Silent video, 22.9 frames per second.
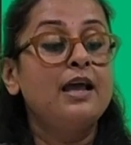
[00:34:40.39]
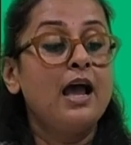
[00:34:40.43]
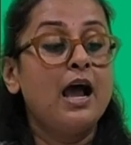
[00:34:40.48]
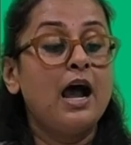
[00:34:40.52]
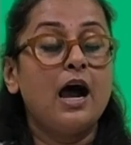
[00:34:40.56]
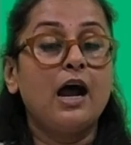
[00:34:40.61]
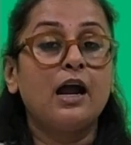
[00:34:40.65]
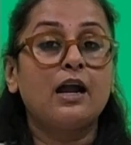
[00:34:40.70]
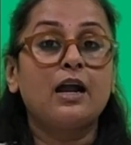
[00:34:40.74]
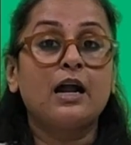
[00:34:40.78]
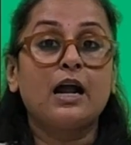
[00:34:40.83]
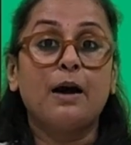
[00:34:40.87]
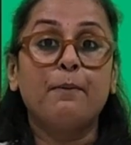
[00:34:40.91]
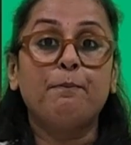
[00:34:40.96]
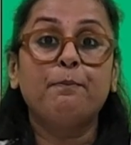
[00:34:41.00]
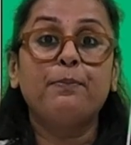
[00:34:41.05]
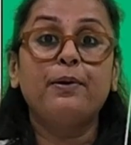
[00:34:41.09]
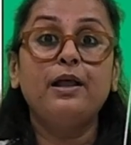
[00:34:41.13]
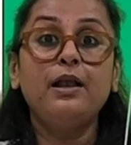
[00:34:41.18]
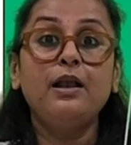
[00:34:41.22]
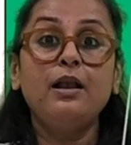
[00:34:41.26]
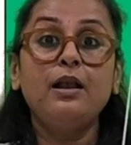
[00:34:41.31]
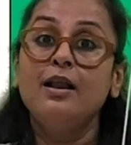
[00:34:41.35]
A couple
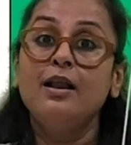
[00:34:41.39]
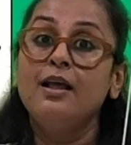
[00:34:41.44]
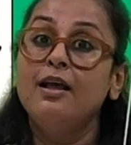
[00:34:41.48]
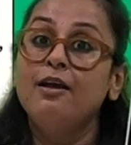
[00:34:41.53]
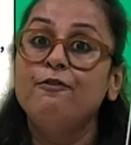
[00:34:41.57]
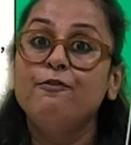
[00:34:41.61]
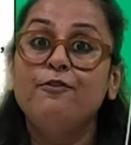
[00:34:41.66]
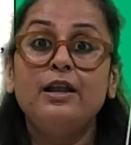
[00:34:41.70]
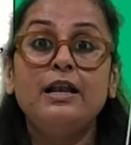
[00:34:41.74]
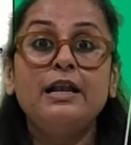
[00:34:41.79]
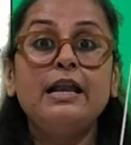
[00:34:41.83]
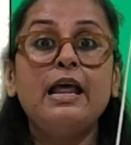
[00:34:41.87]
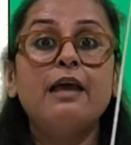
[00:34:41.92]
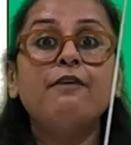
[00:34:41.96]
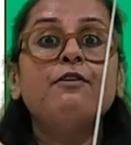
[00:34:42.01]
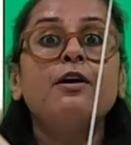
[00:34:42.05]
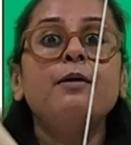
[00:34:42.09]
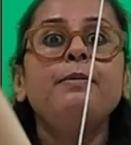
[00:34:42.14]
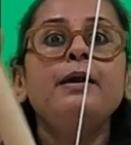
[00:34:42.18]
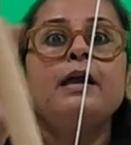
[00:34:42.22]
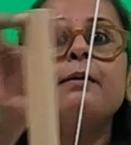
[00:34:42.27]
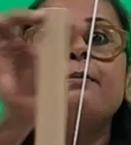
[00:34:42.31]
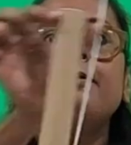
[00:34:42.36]
will never
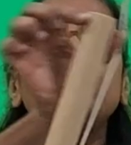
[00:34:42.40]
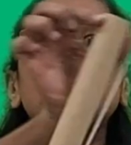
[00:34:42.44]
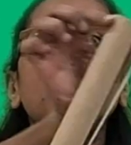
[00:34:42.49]
be able